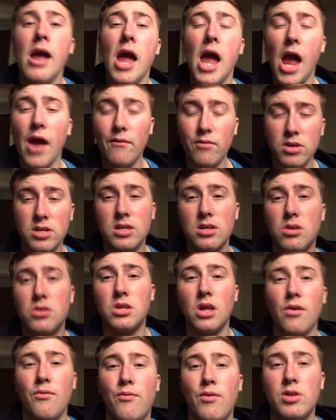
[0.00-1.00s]
every single
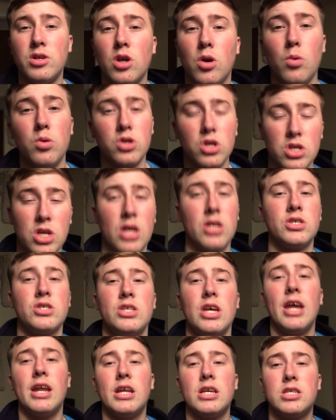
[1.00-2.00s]
day videos, because I
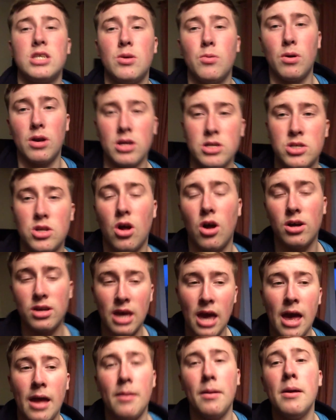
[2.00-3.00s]
seriously want to start
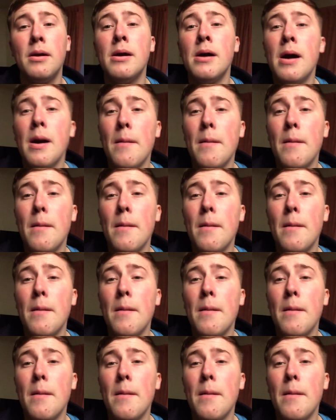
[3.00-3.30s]
getting